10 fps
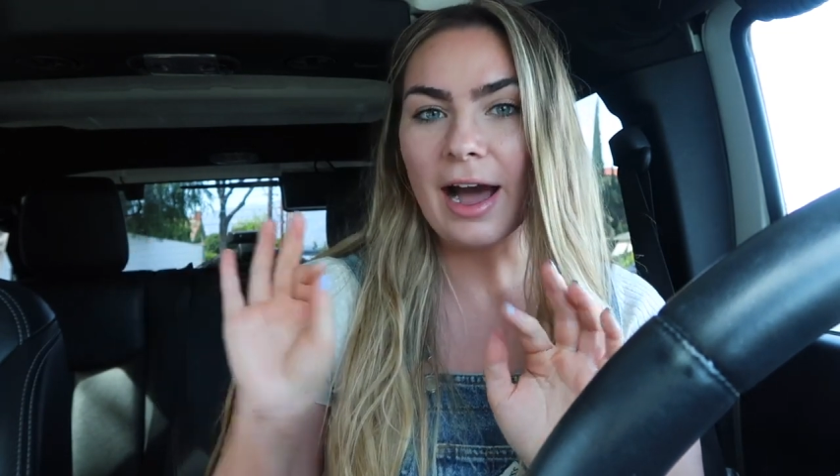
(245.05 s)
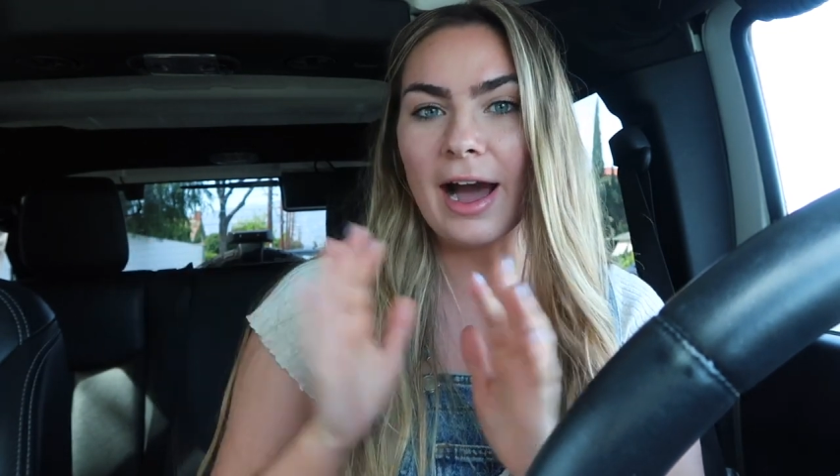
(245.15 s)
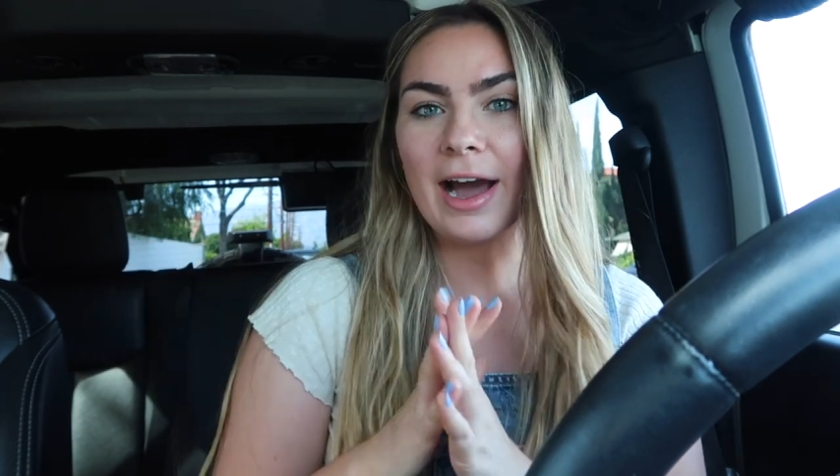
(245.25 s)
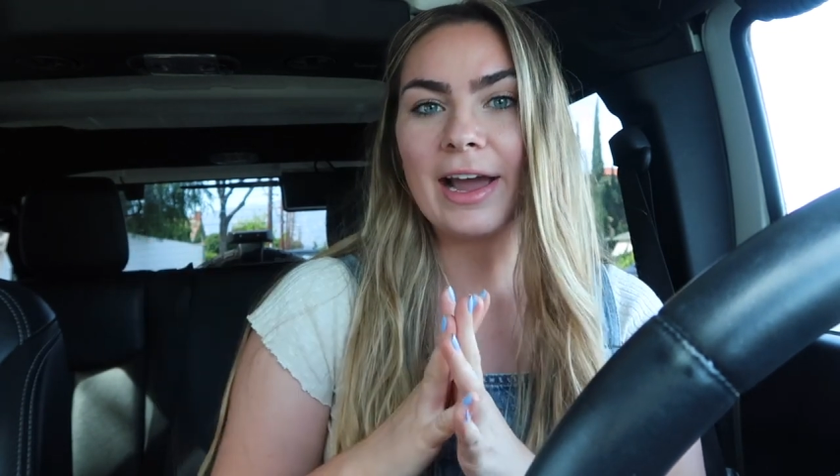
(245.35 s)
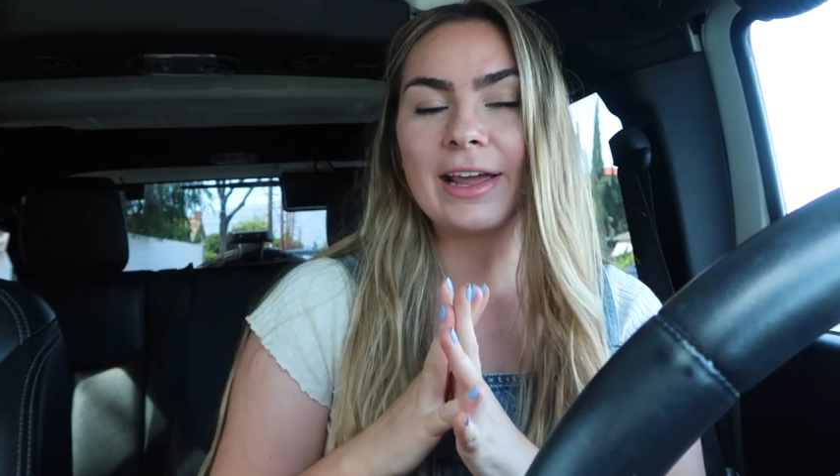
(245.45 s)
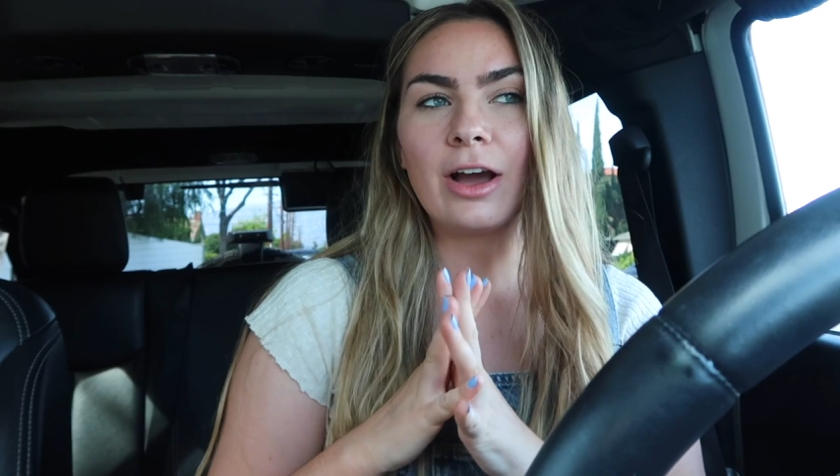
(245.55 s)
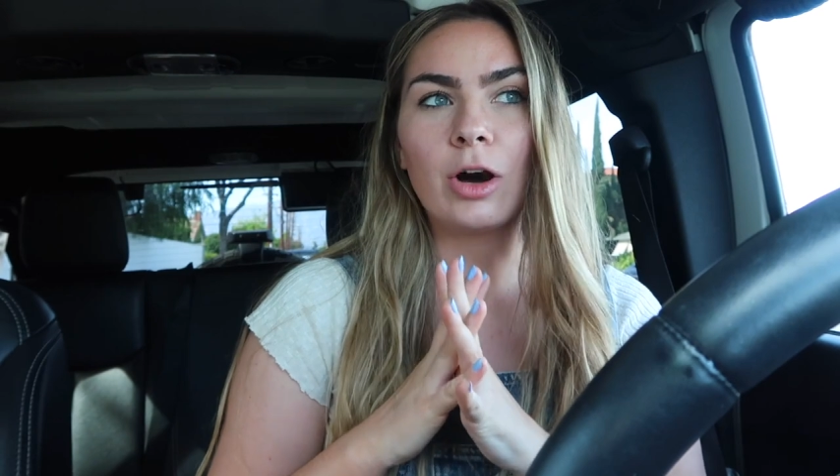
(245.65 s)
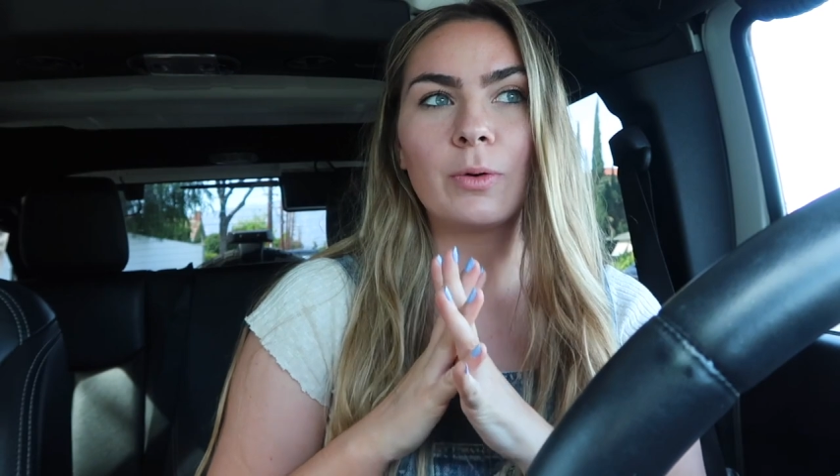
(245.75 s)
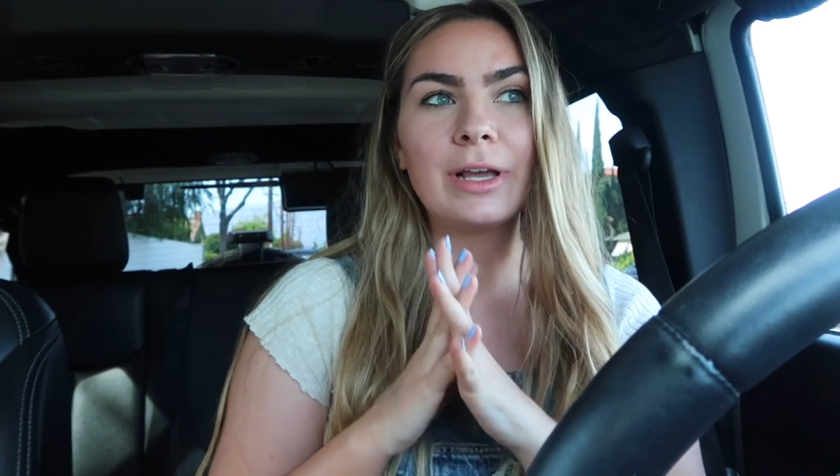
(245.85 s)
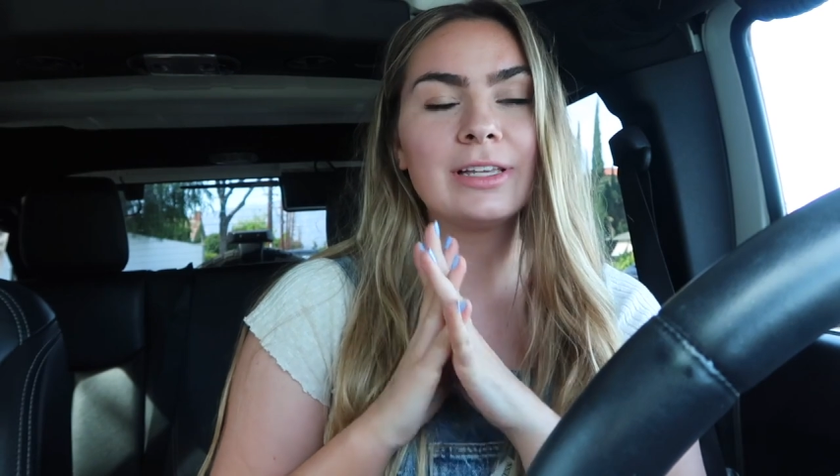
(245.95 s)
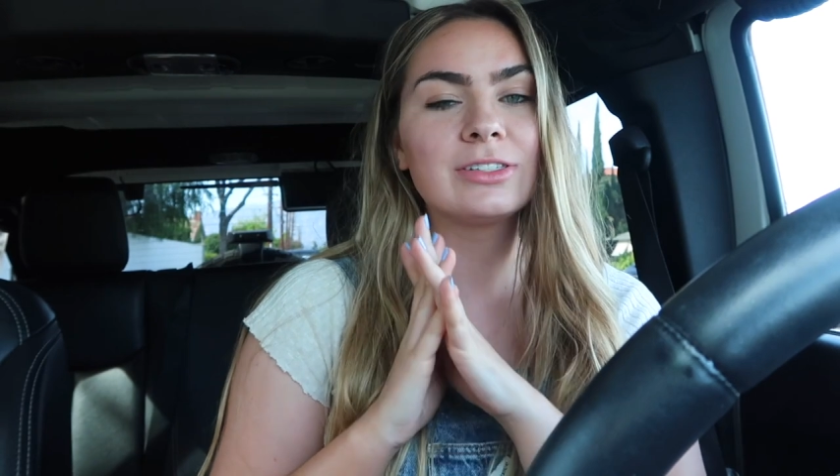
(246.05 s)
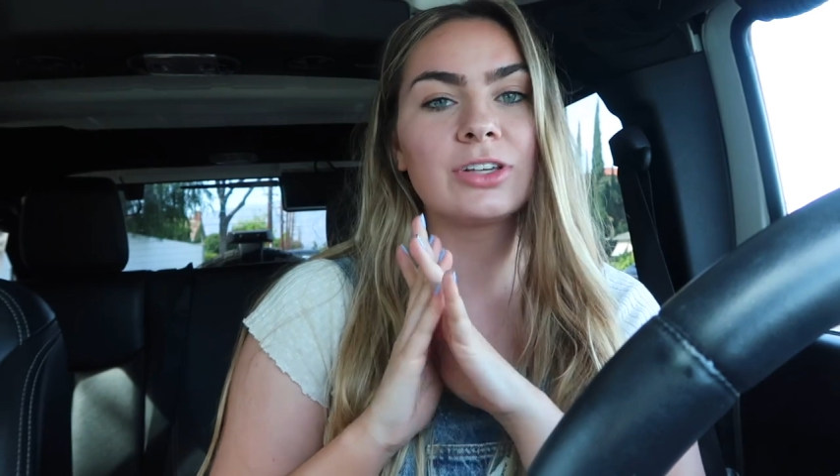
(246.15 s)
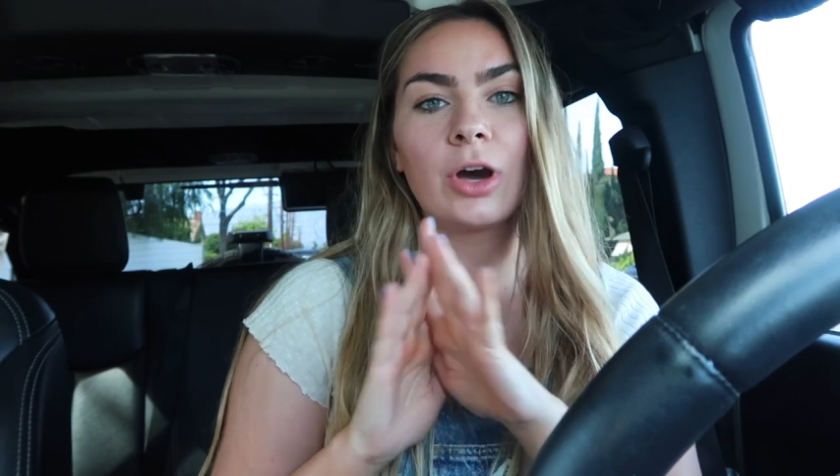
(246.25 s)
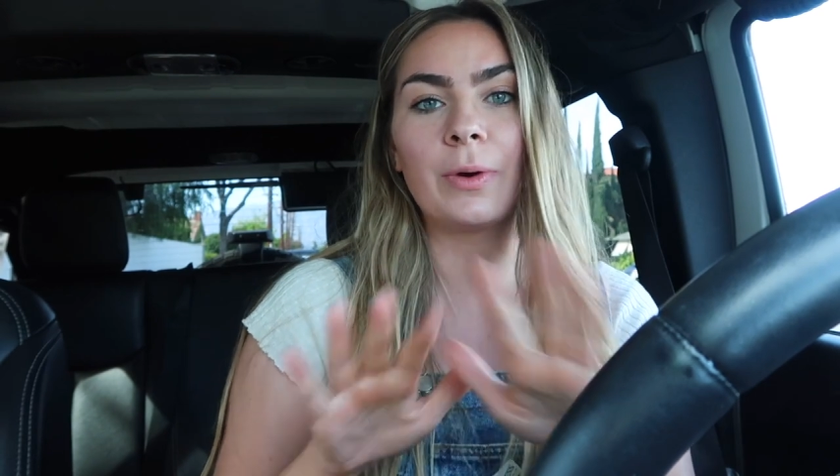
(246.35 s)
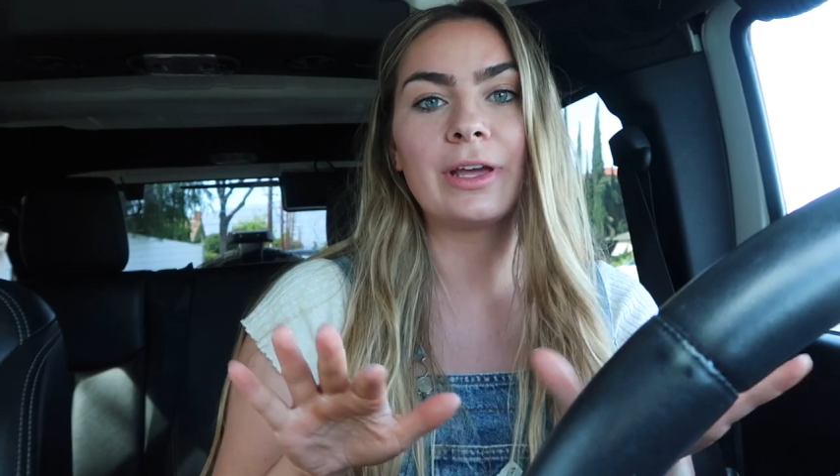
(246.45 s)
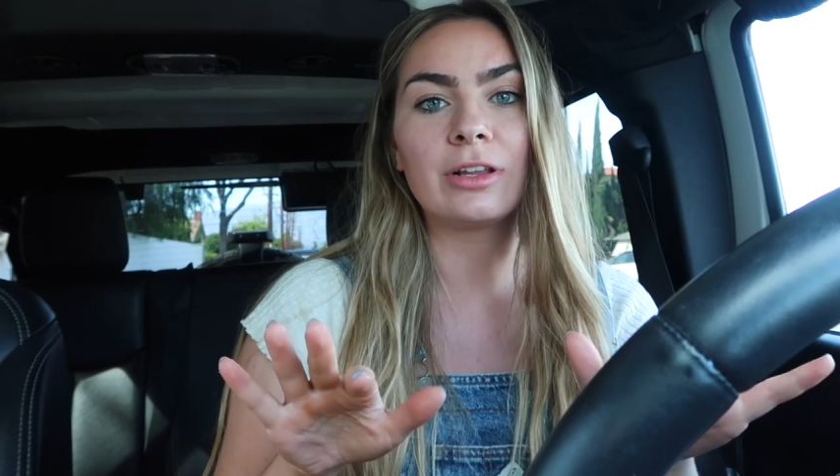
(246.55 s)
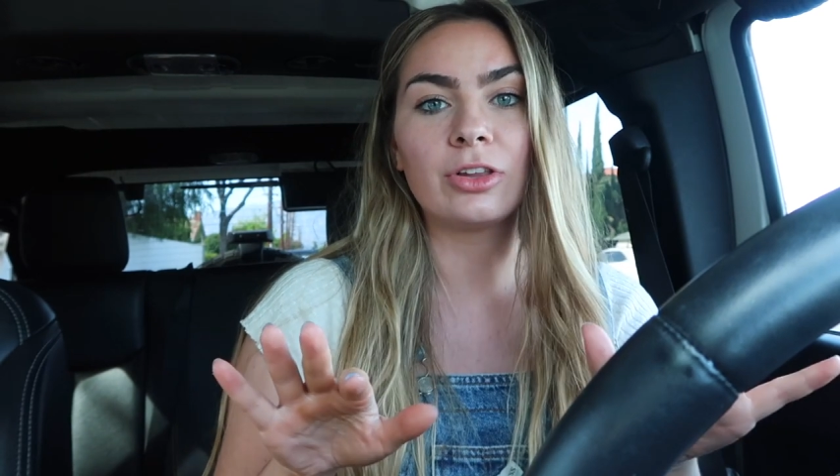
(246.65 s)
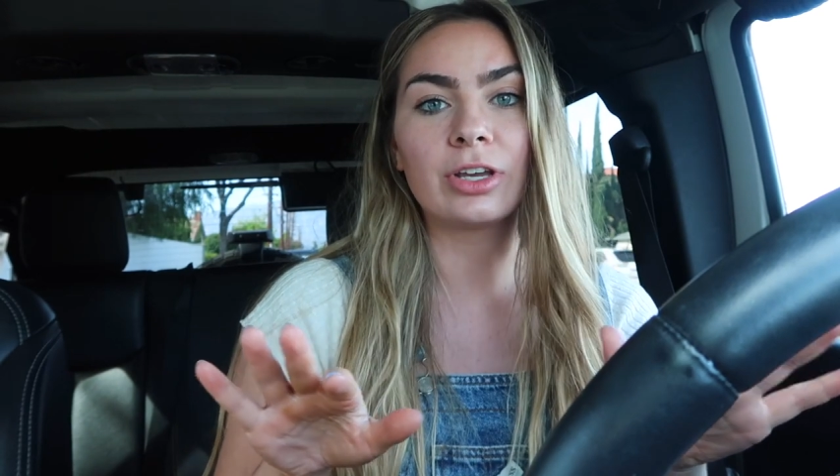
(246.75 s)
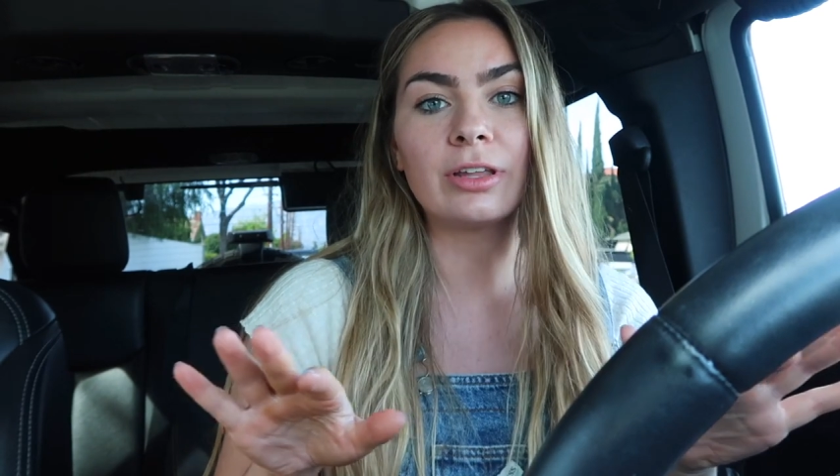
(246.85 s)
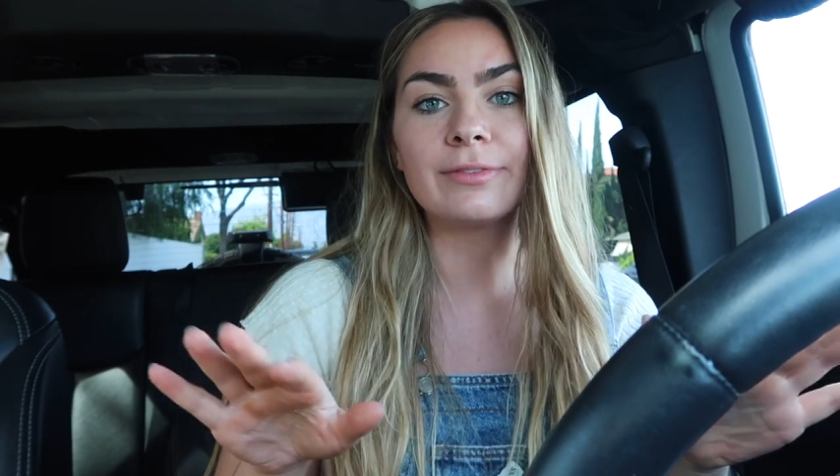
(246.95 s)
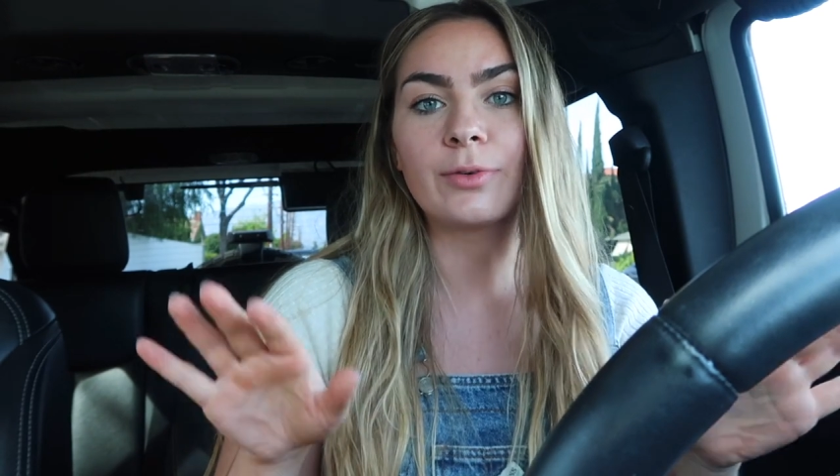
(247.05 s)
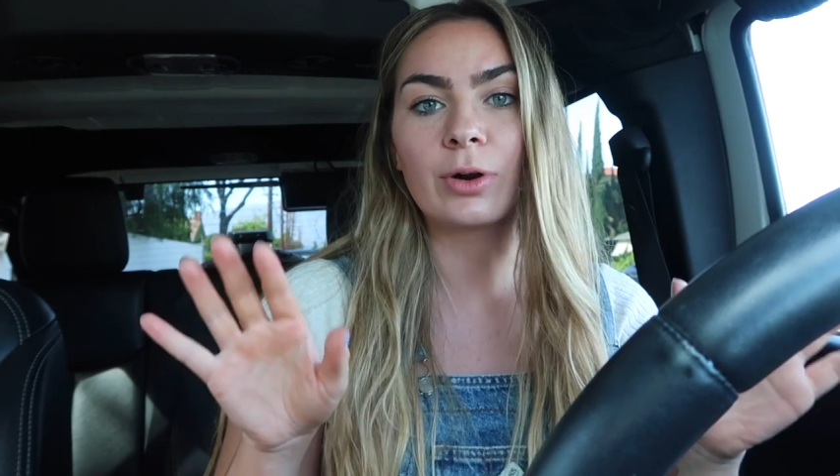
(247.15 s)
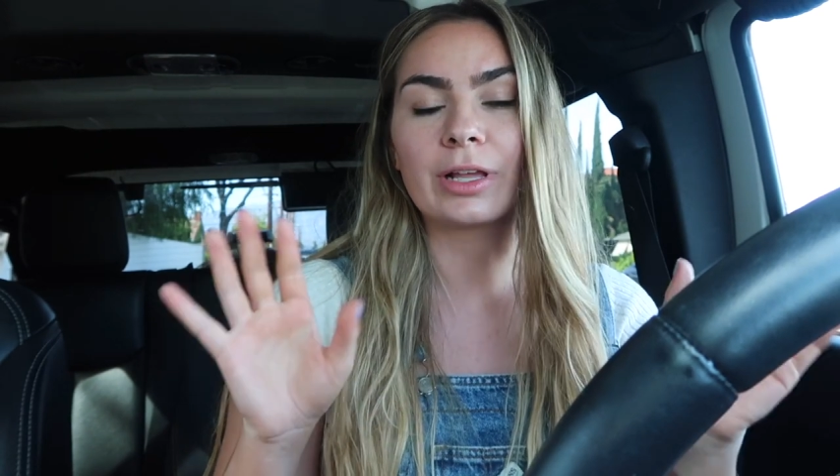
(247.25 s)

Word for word: I always go in looking for